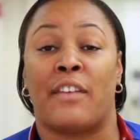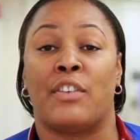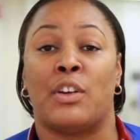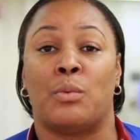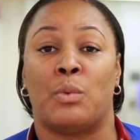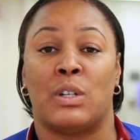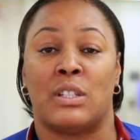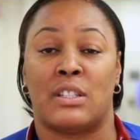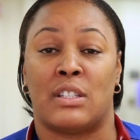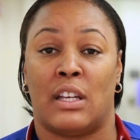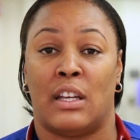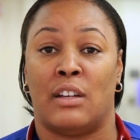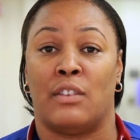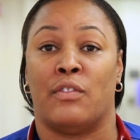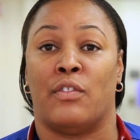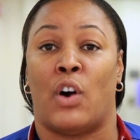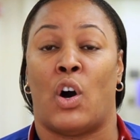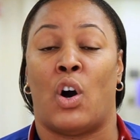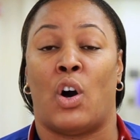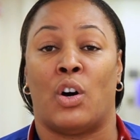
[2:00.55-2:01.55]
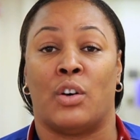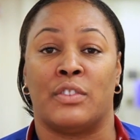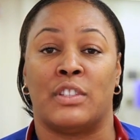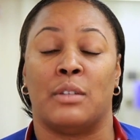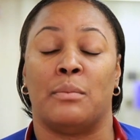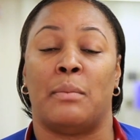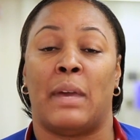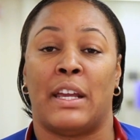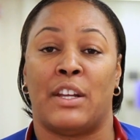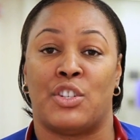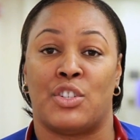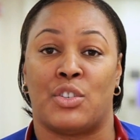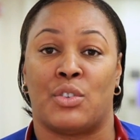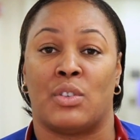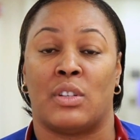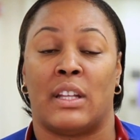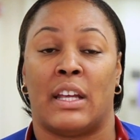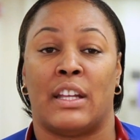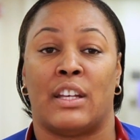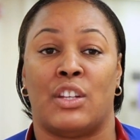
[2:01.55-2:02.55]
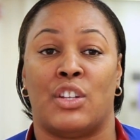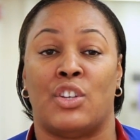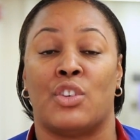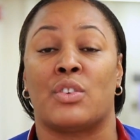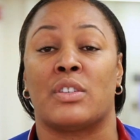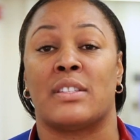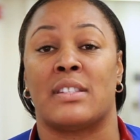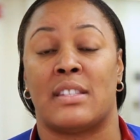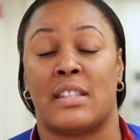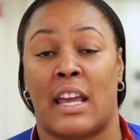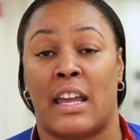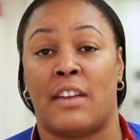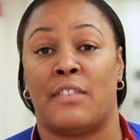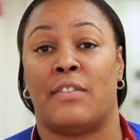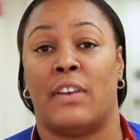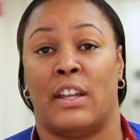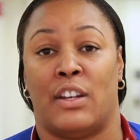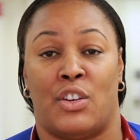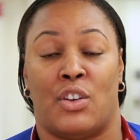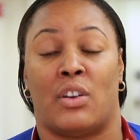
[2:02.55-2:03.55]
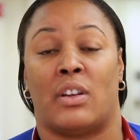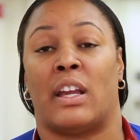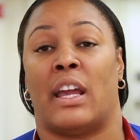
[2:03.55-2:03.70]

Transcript: everyone's involved to make sure that you're safe and you're